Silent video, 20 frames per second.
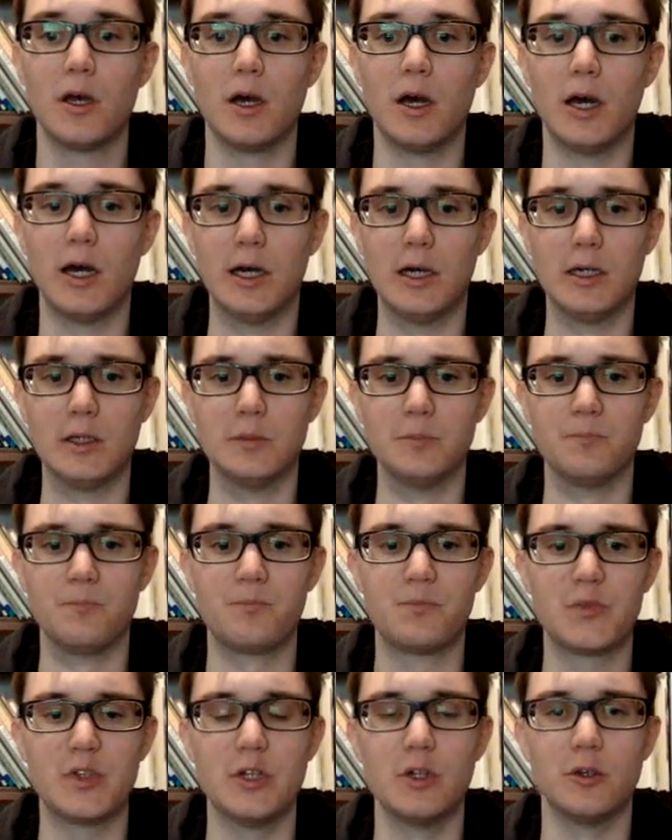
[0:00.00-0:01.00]

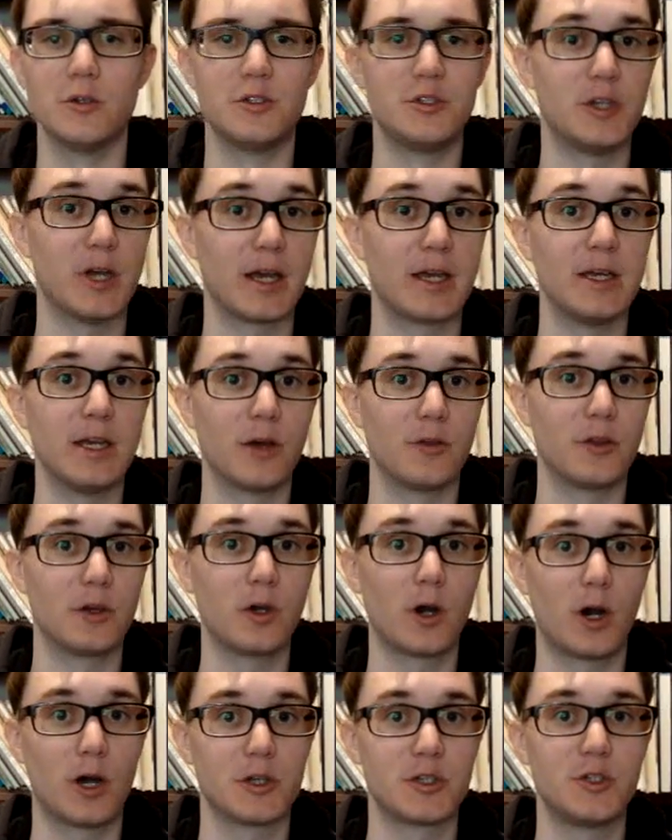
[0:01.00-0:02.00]
you know, checking out the
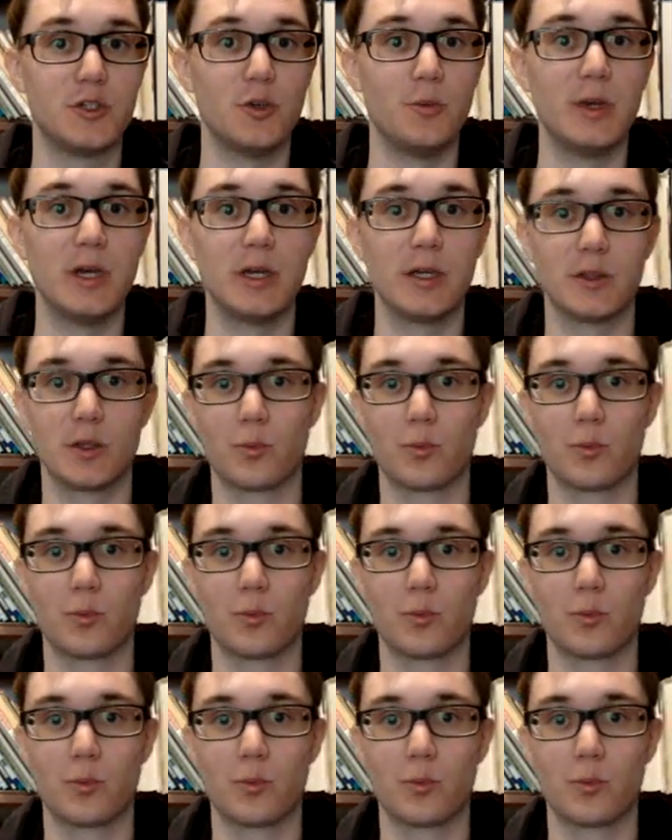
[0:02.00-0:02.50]
costuming,